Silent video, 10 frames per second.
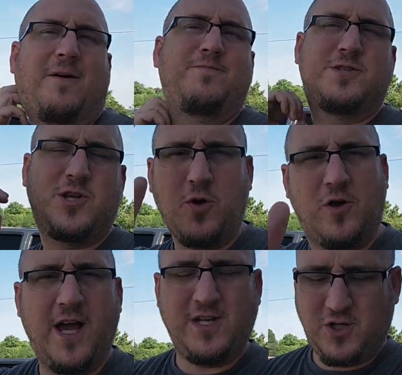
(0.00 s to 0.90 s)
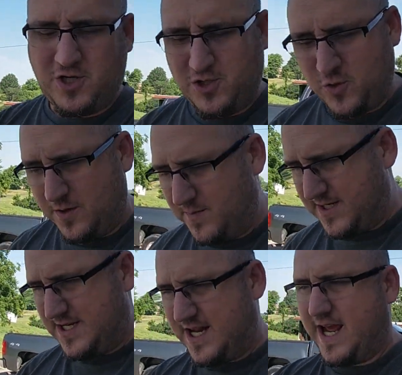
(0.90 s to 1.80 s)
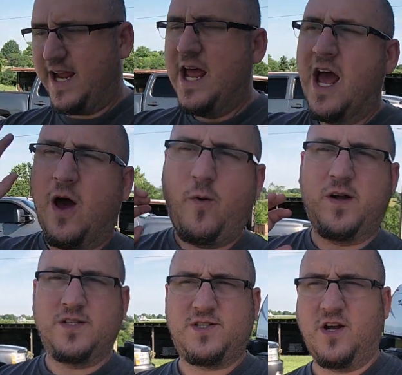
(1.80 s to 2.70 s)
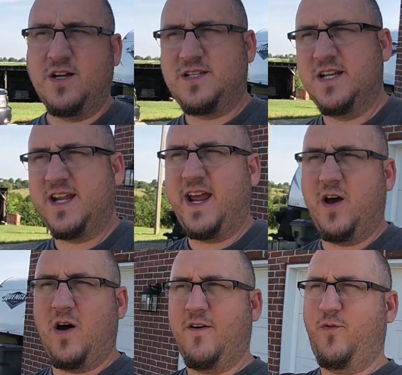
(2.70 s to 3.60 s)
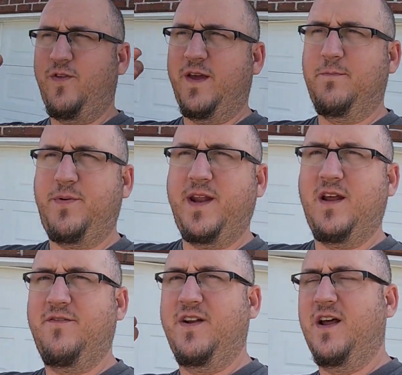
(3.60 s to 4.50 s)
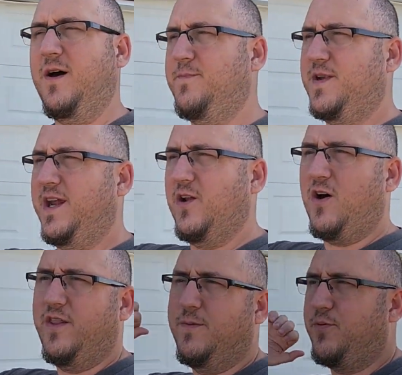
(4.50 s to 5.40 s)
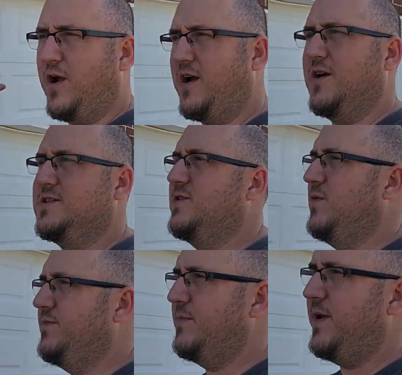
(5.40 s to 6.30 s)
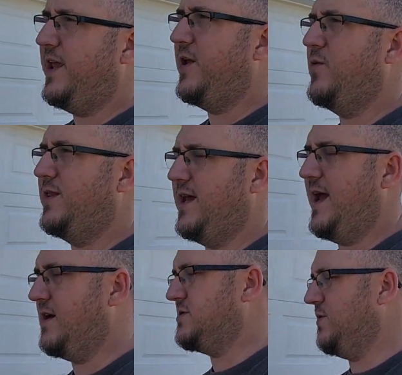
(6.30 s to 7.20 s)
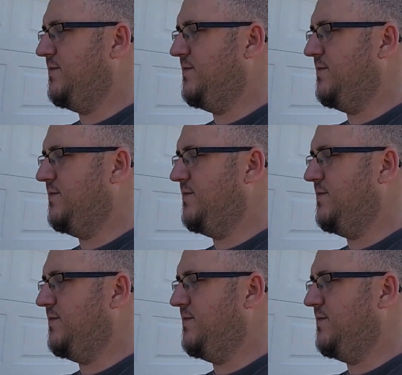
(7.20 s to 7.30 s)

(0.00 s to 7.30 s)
So glad you could join me today. I wanted to start today off with a bit of an update on the progress that we've been making with the house.